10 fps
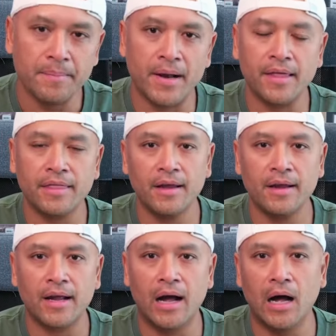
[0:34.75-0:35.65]
But I
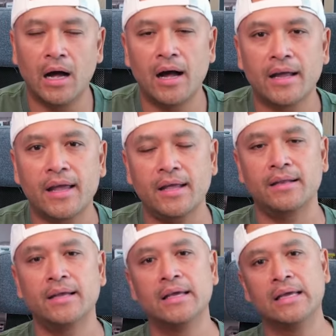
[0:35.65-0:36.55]
think
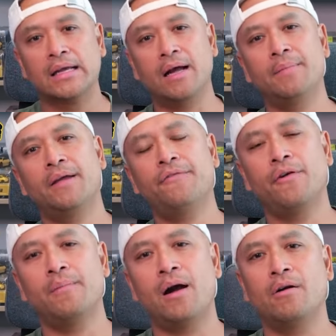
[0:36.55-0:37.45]
again, coming
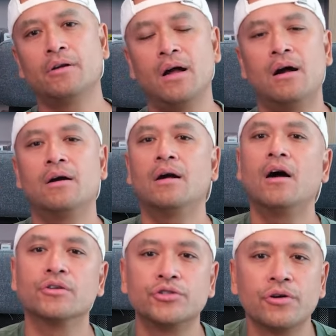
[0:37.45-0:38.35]
from
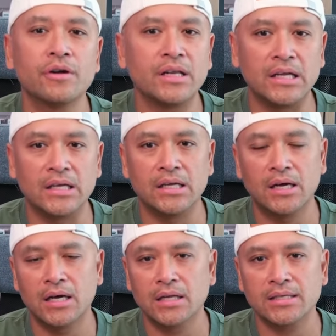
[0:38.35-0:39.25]
our journey
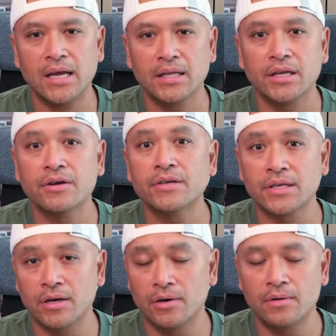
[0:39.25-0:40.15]
10 years
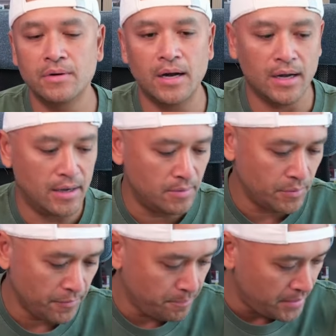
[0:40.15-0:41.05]
ago,
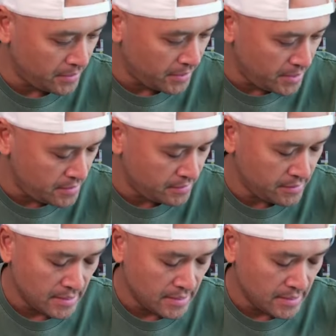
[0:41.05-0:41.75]
we've been in